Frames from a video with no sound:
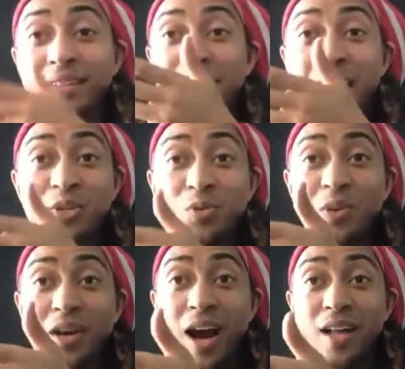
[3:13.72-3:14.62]
let's say in high
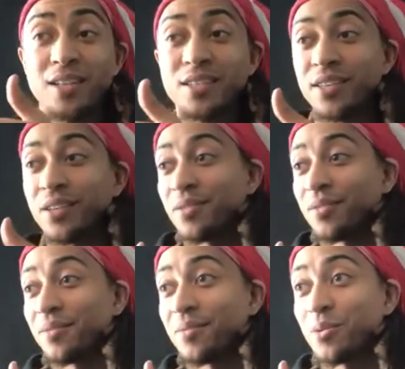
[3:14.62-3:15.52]
school or college
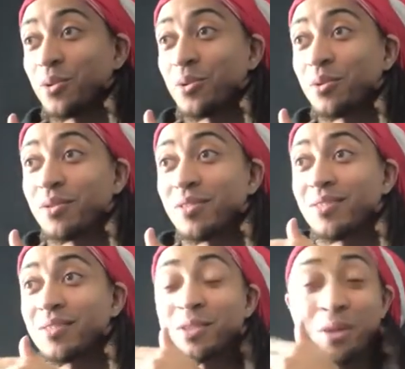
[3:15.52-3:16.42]
and
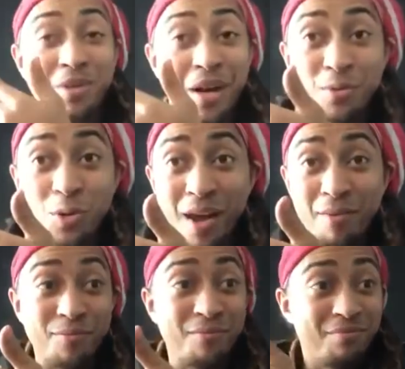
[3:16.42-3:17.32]
sometimes you
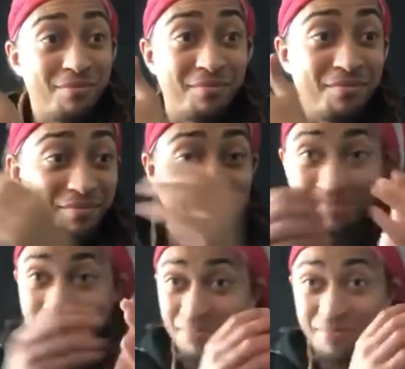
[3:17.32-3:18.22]
have
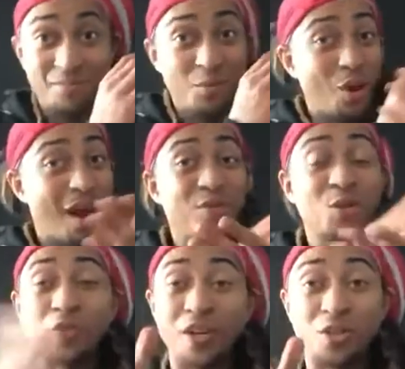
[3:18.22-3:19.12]
you have
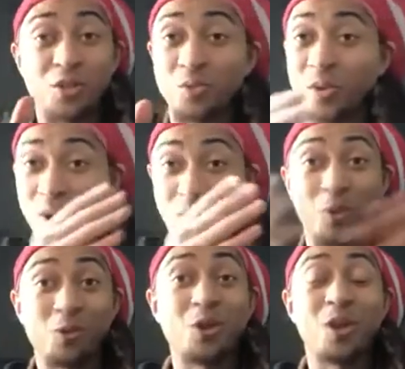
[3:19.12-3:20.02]
stretches where the
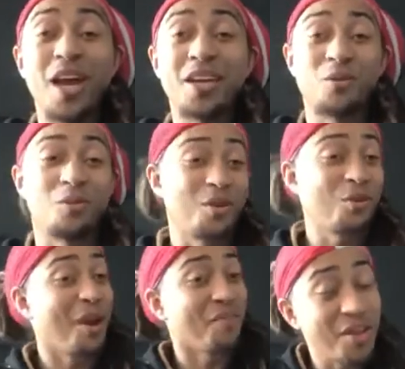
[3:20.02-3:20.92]
girls all like you. Then
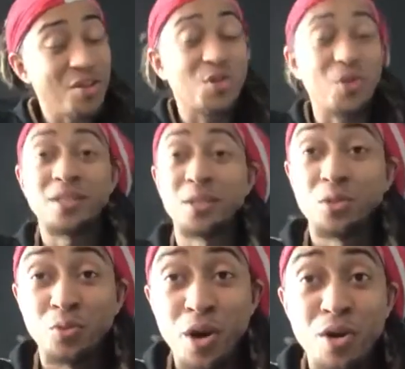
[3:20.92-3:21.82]
you have other
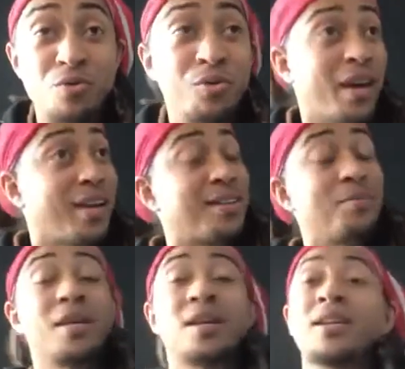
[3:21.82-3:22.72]
stretches where you can't
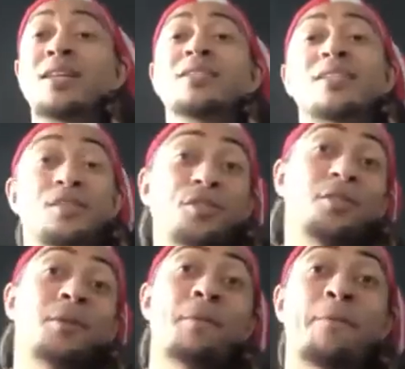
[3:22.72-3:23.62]
seem to get any attention.
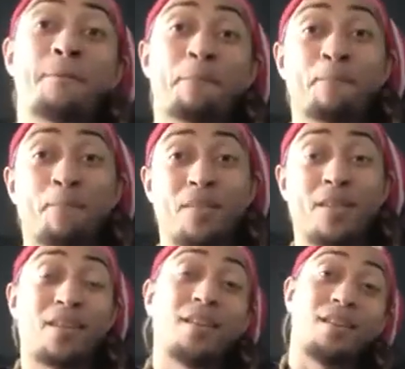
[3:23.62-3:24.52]

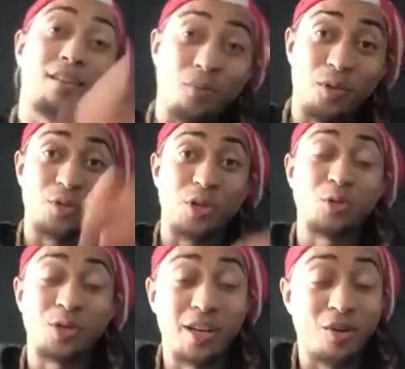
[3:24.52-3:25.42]
One stretch
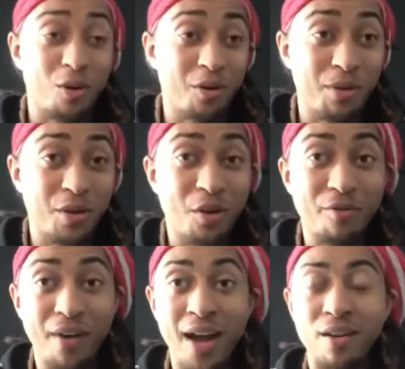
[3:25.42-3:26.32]
you said, call it being on
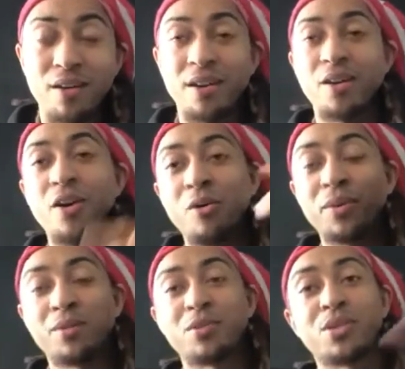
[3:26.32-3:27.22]
fire. And it all
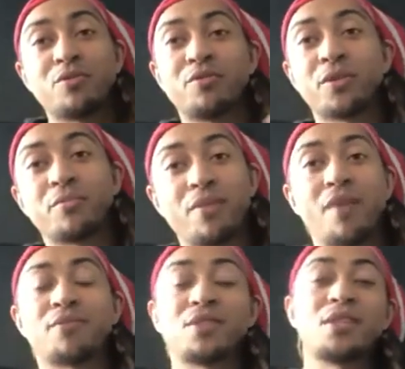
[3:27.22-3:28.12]
becomes a self fulfilling
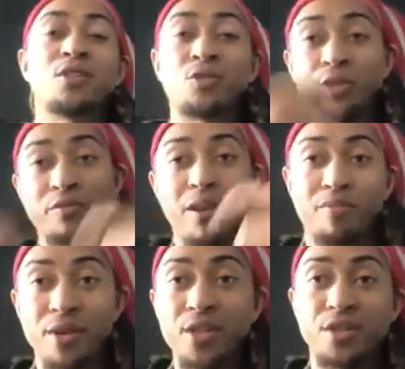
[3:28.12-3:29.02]
prophecy. It triggers a
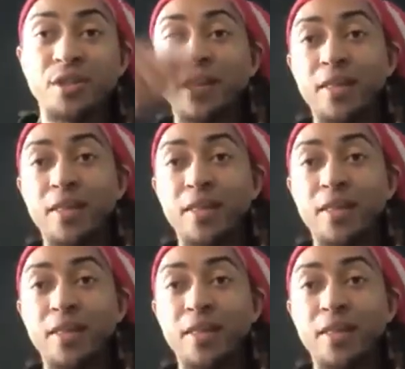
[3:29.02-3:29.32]
vibration